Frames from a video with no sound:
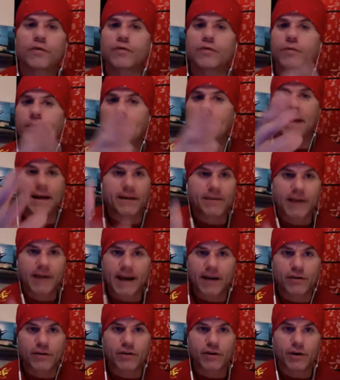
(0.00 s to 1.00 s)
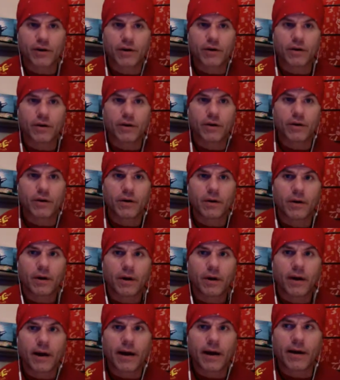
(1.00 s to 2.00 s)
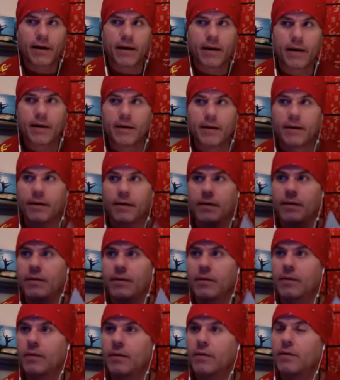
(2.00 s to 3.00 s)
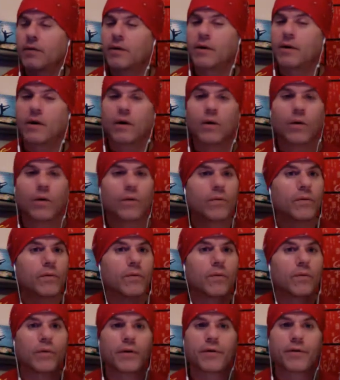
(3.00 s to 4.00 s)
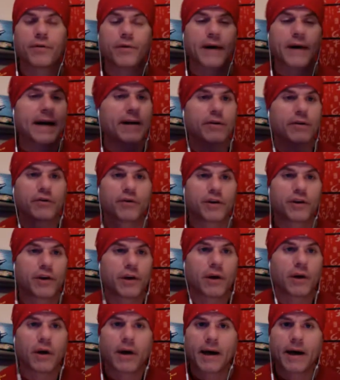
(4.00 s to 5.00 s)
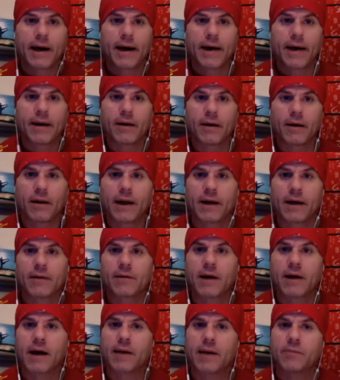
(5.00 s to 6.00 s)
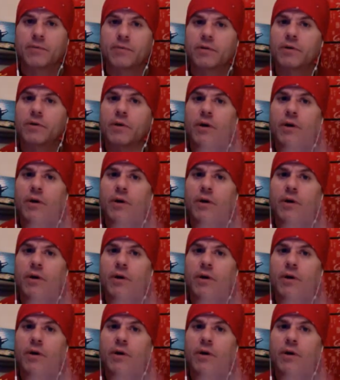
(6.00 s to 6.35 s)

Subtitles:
meditation and, with your energy. And a lot of times,